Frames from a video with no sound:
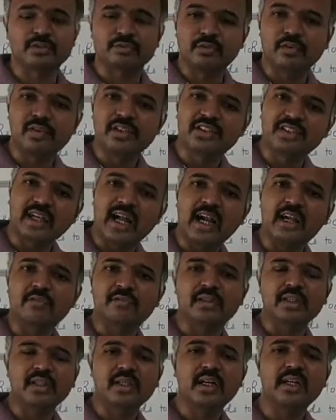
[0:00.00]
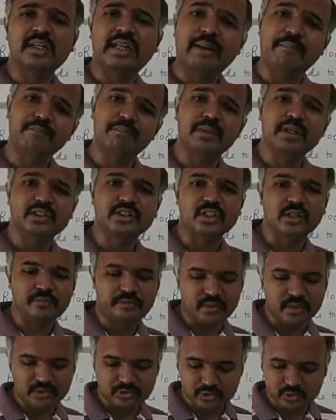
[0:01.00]
We will start with the temperature
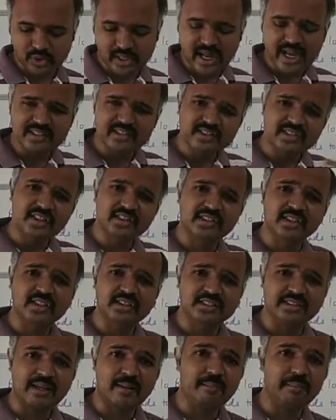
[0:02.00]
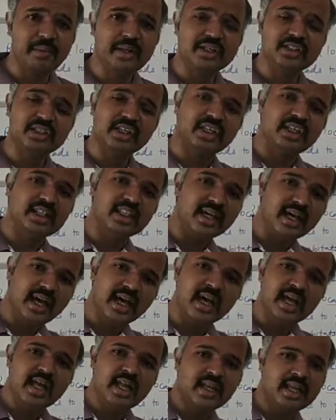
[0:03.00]
first. So let's discuss temperature in
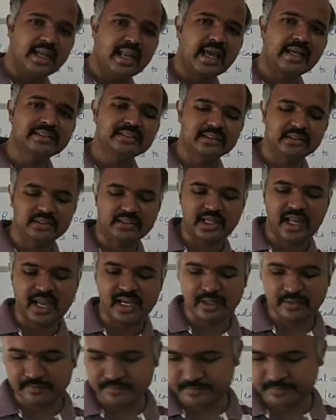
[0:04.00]
the next slide.